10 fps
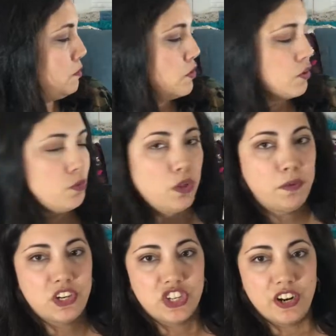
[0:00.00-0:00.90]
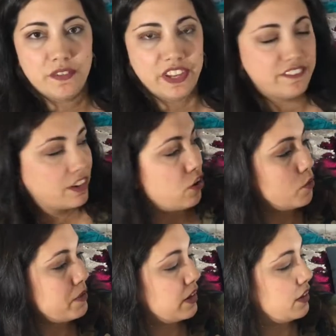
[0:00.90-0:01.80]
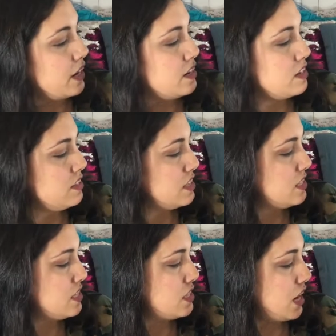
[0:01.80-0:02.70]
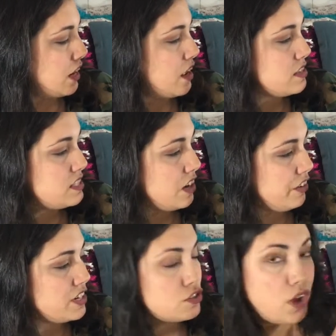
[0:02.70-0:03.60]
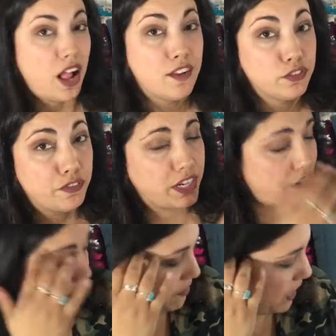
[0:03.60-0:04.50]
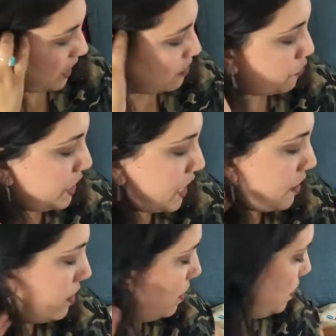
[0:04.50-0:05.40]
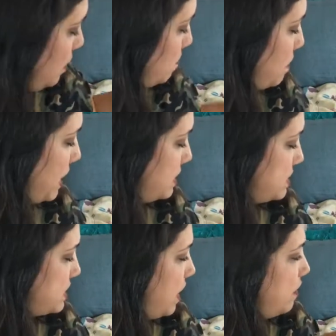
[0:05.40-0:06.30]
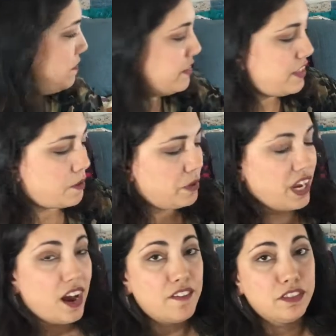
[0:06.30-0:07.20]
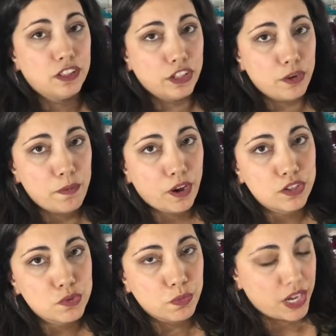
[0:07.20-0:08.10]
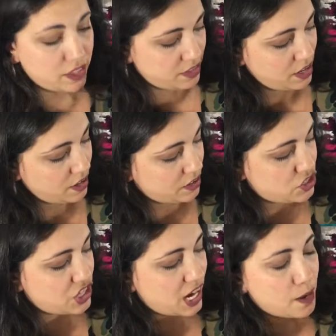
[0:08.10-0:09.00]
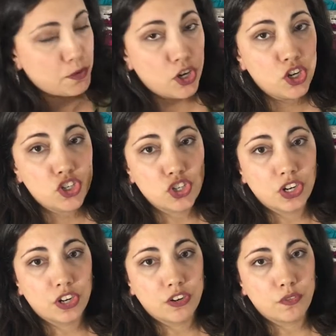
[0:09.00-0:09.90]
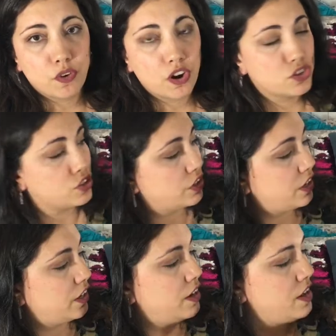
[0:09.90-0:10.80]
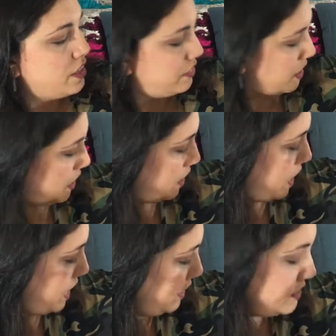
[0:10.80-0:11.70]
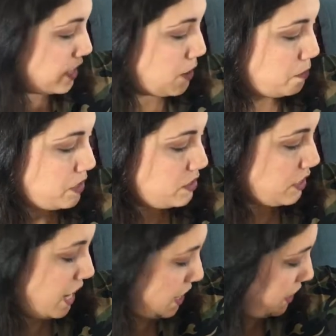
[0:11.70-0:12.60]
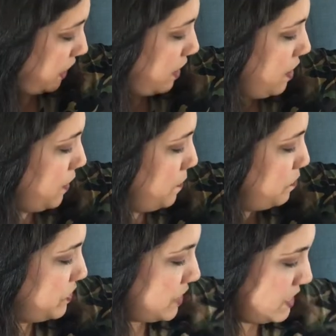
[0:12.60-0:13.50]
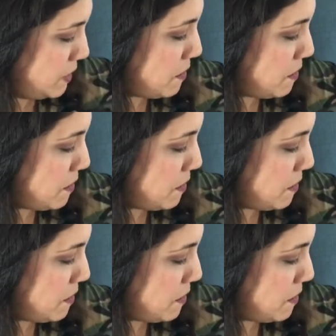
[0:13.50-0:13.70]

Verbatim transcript: Mortal World by Genevieve Cogman and this is like a series so I'll have to find out if I can read it by itself and then we have the little box with jam, sugar, rock sugar, the honey dip, honey, the tea